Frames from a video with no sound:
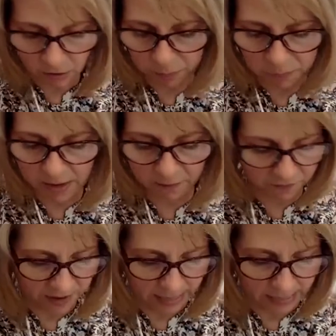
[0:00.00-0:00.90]
big
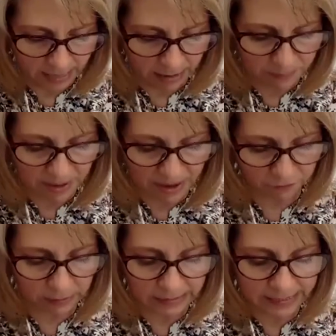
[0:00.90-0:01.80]
fan,
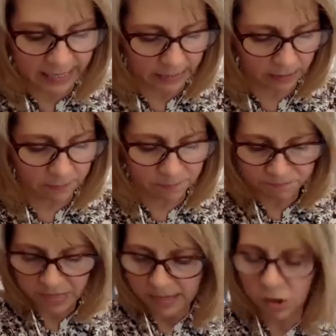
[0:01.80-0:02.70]
Beverly Tatum.
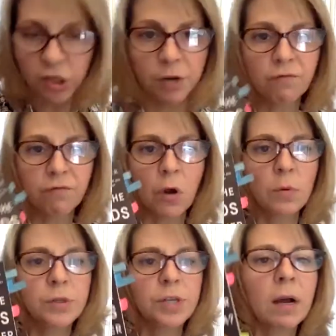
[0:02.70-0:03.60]
She
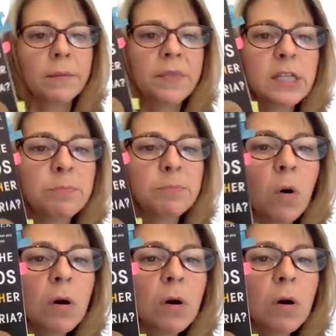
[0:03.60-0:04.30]
wrote this book,